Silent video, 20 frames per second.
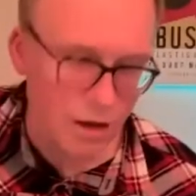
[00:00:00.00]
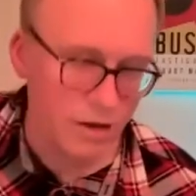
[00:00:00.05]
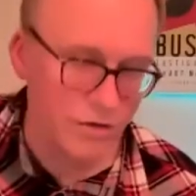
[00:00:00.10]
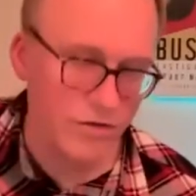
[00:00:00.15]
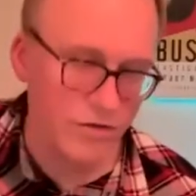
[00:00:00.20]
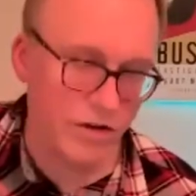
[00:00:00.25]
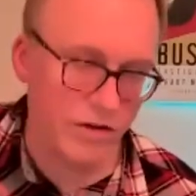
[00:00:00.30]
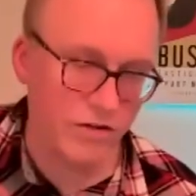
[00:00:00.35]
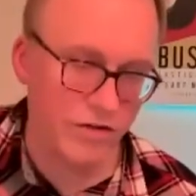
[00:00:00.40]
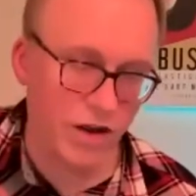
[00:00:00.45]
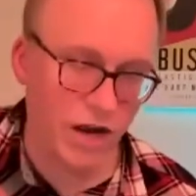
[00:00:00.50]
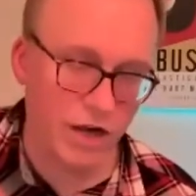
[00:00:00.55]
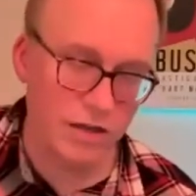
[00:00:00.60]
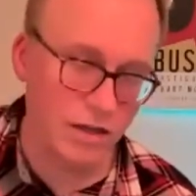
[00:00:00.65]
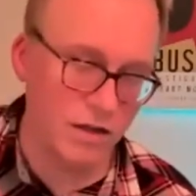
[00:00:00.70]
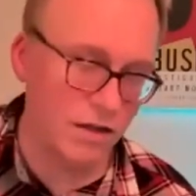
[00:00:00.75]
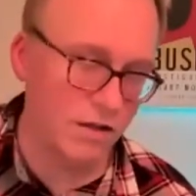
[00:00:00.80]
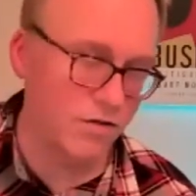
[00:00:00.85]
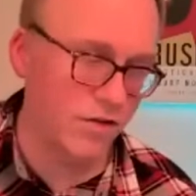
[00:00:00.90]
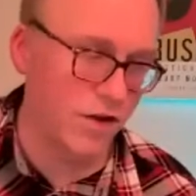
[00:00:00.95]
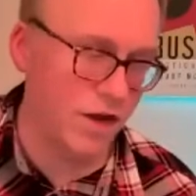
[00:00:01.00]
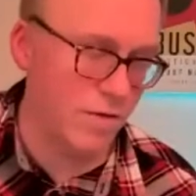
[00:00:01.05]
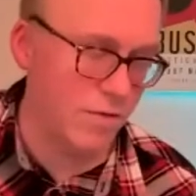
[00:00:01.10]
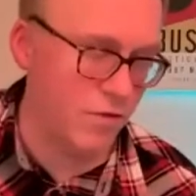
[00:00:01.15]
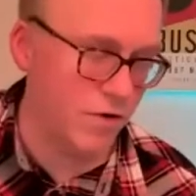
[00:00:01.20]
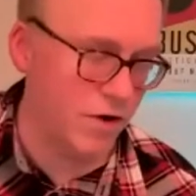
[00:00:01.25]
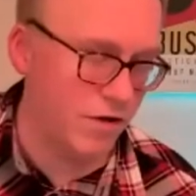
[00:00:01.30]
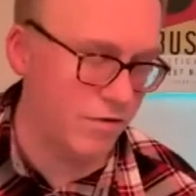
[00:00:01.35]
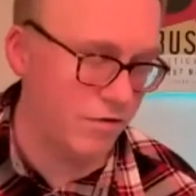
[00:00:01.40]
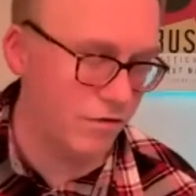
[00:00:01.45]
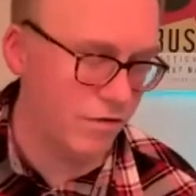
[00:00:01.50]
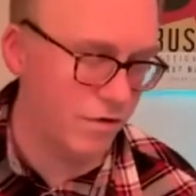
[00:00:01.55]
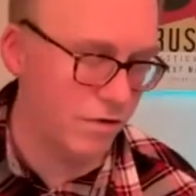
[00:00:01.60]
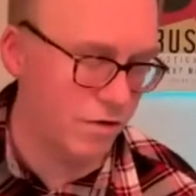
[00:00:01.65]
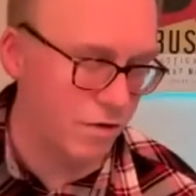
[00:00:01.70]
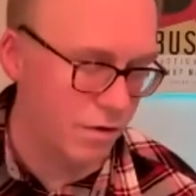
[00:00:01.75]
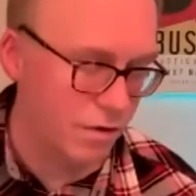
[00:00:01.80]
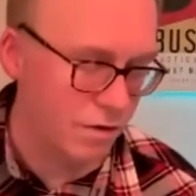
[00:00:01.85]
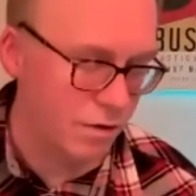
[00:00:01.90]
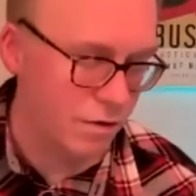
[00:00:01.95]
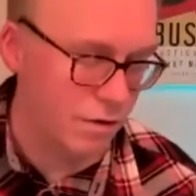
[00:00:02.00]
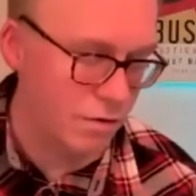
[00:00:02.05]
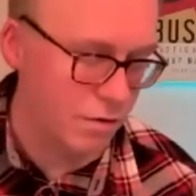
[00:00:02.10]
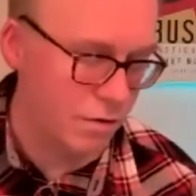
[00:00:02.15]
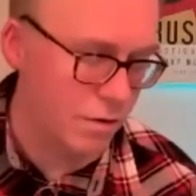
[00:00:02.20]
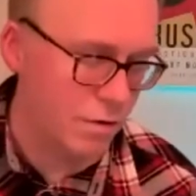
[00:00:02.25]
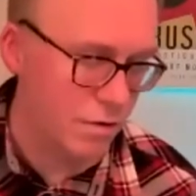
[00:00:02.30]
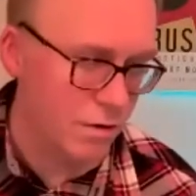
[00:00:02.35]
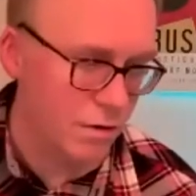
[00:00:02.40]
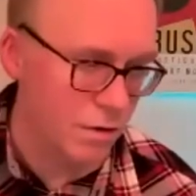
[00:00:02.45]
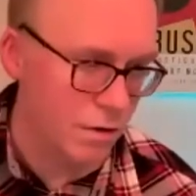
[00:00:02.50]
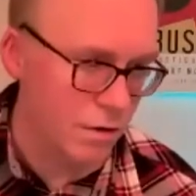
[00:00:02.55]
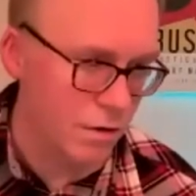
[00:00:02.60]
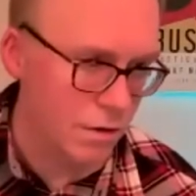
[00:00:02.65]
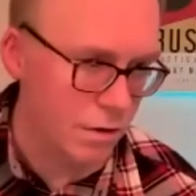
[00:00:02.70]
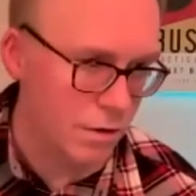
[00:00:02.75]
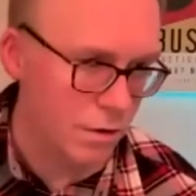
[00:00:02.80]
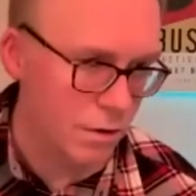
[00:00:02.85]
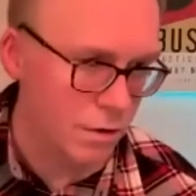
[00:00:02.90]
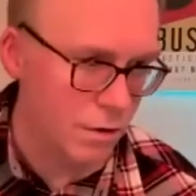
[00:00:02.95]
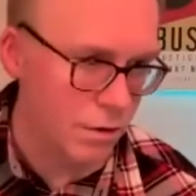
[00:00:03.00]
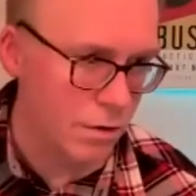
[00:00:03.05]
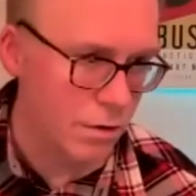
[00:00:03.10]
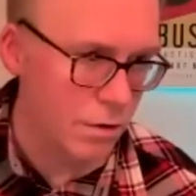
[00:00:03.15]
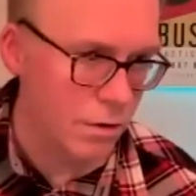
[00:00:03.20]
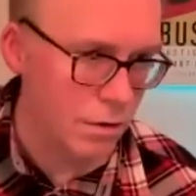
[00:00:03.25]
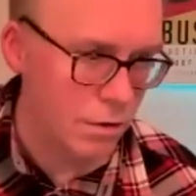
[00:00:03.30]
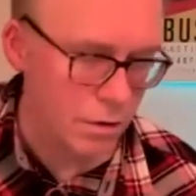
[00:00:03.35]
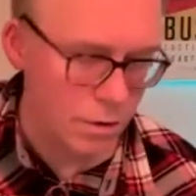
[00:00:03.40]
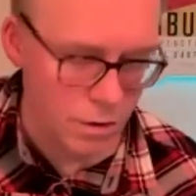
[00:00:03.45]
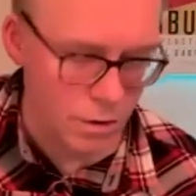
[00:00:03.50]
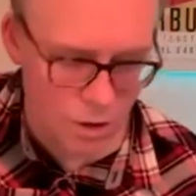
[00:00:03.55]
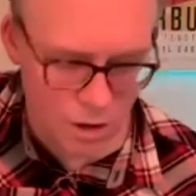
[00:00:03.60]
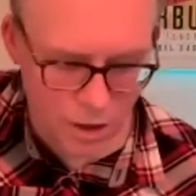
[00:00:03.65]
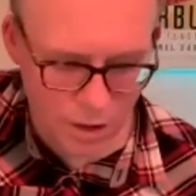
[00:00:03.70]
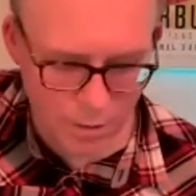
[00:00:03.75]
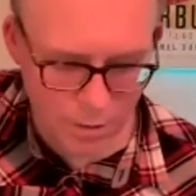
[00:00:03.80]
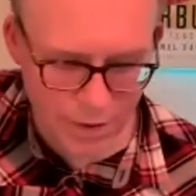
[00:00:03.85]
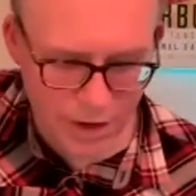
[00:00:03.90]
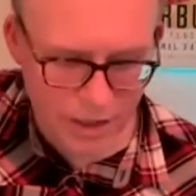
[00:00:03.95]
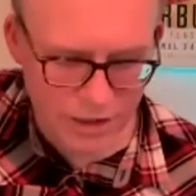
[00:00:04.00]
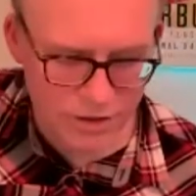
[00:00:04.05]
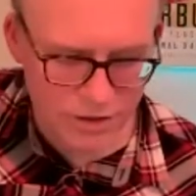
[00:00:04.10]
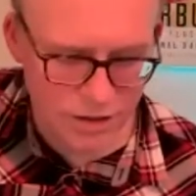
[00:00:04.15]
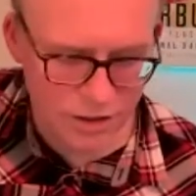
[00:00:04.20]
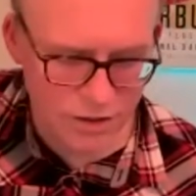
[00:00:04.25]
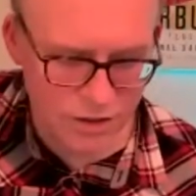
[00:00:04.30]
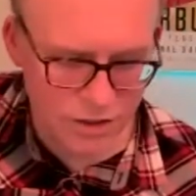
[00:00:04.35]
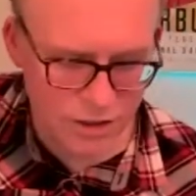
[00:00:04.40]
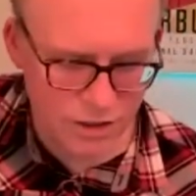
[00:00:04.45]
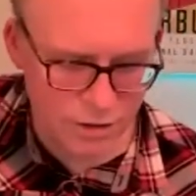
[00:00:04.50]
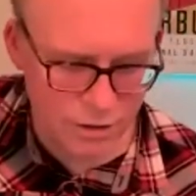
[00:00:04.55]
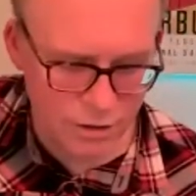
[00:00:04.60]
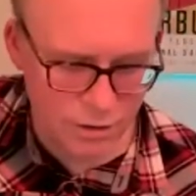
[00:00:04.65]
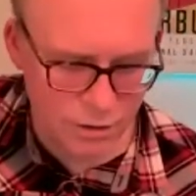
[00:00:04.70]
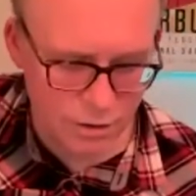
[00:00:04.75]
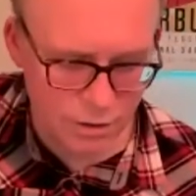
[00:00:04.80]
it's exactly the same riff. And then back to the D.